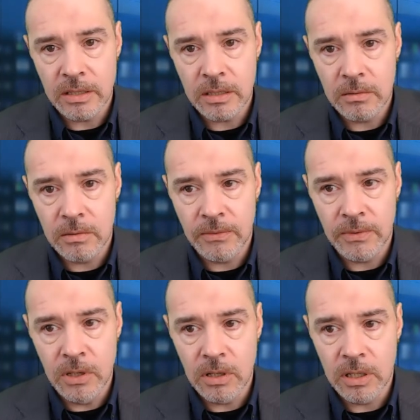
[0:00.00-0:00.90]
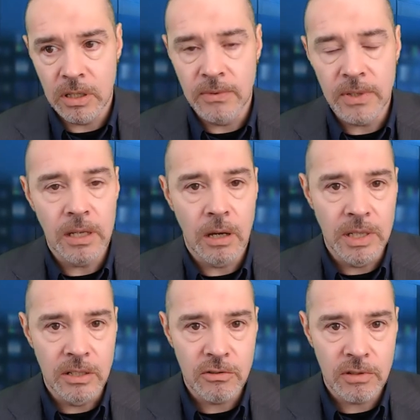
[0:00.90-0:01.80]
too. If you look at the video
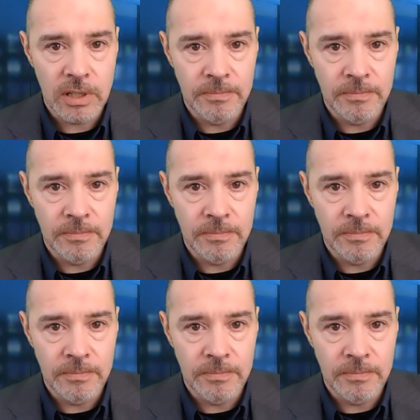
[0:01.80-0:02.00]
industry,